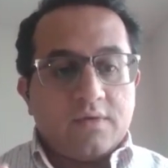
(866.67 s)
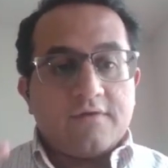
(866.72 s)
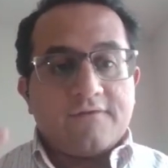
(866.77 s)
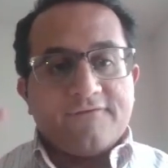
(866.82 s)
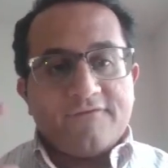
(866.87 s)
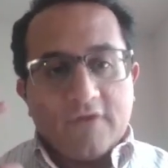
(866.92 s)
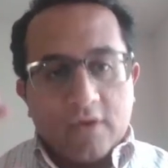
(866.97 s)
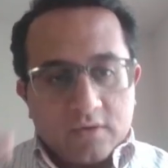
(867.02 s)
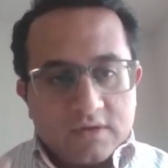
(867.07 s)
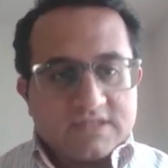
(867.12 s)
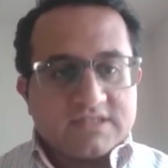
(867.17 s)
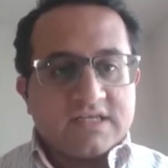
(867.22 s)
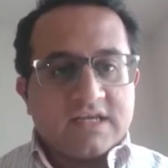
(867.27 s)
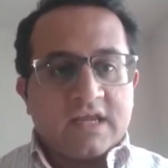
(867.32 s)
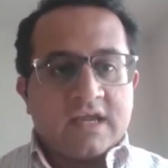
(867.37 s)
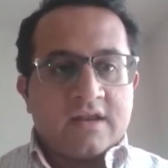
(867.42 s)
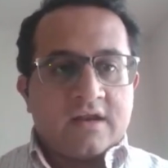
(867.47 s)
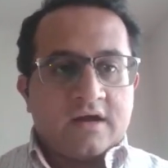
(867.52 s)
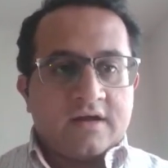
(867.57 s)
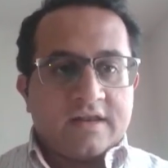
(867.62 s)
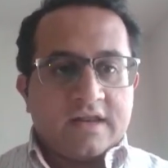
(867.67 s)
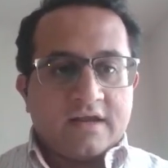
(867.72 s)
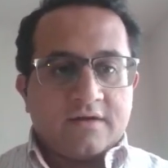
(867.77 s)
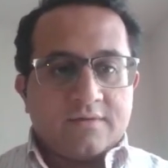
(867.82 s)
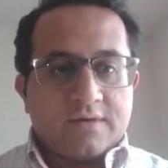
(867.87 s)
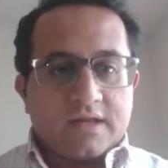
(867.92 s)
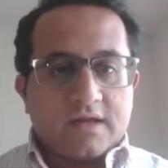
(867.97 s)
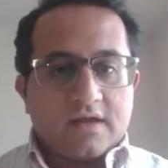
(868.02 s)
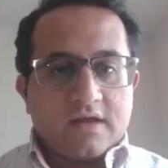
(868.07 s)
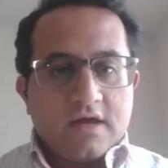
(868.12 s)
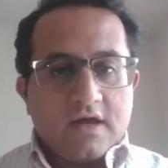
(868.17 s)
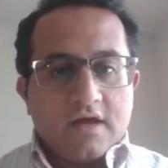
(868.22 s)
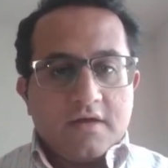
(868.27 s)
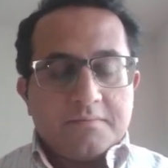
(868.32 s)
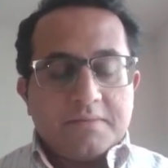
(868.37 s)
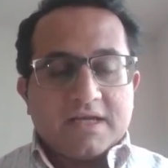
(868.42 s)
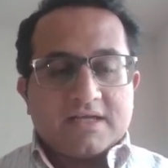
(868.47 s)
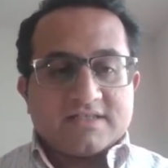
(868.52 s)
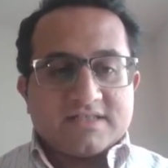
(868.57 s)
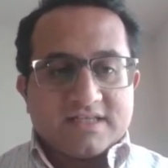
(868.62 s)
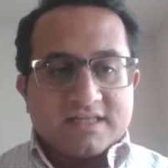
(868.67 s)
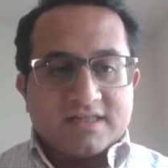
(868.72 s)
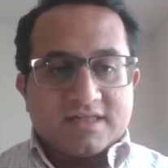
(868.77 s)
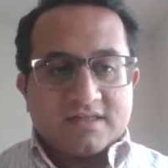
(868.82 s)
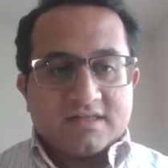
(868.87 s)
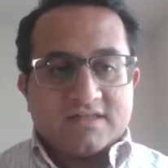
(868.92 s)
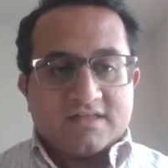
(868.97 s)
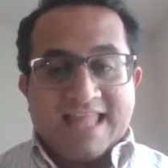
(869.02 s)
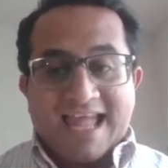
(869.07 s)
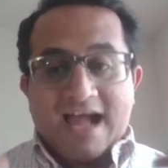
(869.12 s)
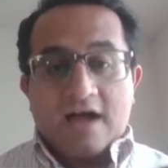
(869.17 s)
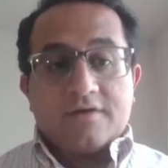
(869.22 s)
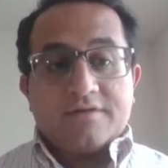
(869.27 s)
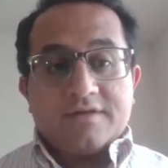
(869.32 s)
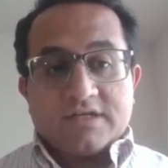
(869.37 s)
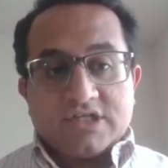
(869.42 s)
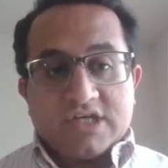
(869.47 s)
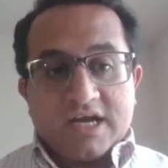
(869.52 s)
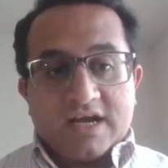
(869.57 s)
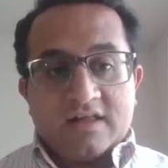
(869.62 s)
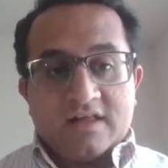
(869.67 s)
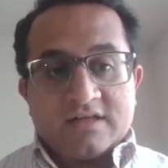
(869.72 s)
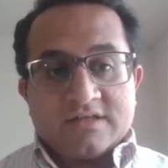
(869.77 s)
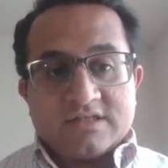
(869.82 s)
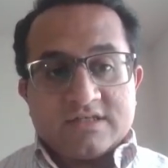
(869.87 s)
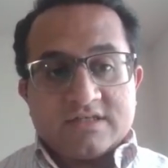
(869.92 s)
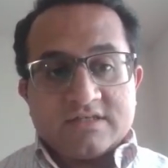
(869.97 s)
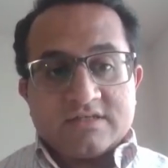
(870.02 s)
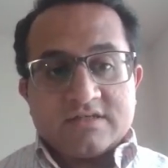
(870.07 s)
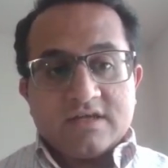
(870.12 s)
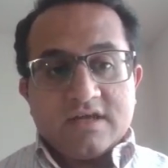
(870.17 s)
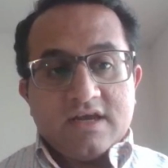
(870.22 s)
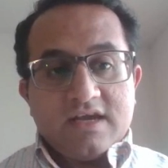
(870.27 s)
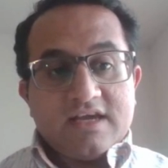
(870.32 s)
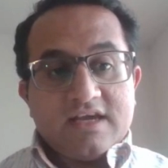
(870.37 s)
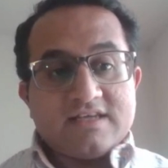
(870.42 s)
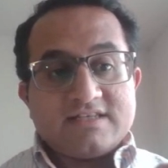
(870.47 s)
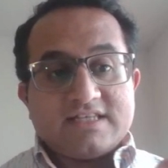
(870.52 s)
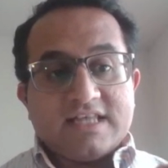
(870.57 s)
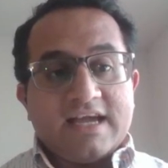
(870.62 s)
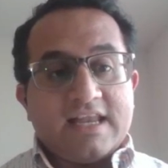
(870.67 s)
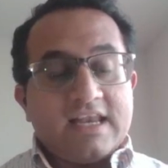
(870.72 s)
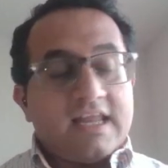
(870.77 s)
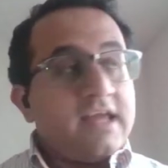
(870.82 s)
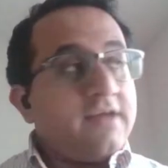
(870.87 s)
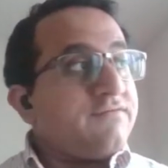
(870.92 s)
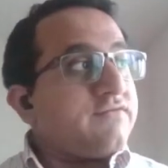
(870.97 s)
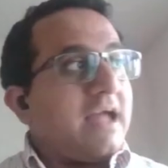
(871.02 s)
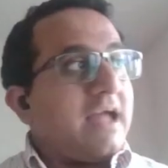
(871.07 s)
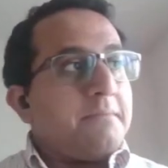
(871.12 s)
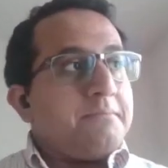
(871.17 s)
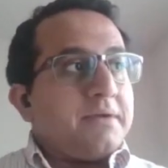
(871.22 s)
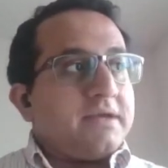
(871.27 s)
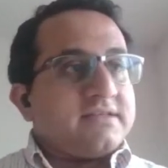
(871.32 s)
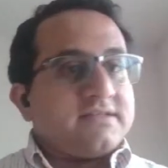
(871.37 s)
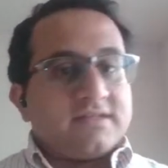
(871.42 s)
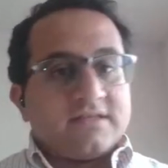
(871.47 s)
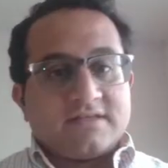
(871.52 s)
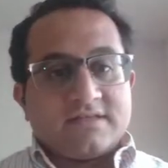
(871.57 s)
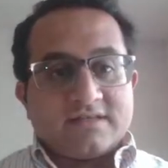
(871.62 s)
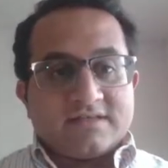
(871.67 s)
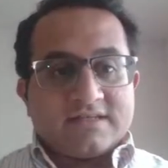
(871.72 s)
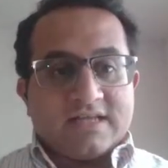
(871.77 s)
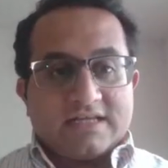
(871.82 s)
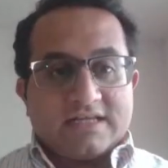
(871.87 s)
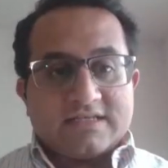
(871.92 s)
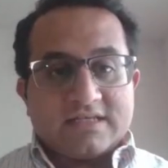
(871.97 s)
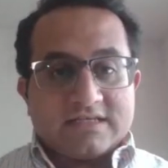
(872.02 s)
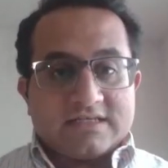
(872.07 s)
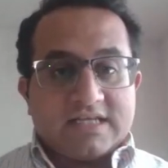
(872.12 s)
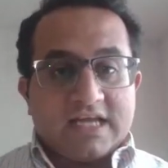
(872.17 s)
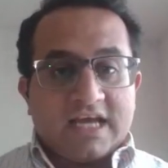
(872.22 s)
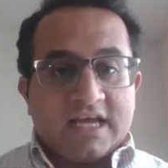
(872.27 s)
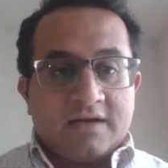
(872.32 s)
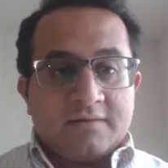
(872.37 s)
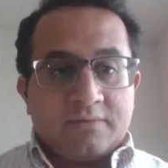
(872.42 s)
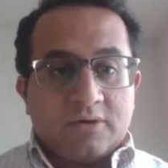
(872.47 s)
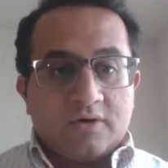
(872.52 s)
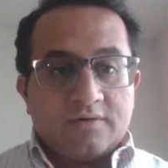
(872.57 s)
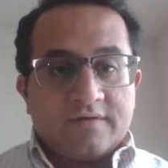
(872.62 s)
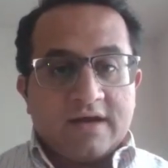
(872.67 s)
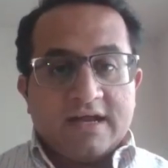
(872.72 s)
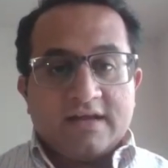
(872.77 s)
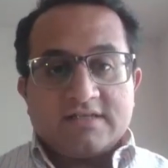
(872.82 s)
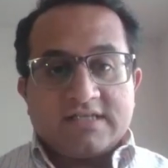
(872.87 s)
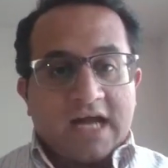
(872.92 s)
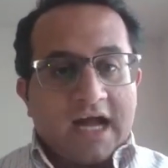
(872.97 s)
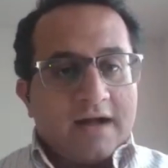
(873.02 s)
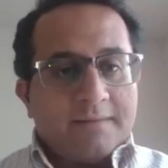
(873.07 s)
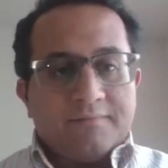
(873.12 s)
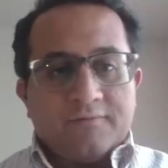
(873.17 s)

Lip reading: We were focusing in on equity because now the challenge is that if that business is not sustainable, right?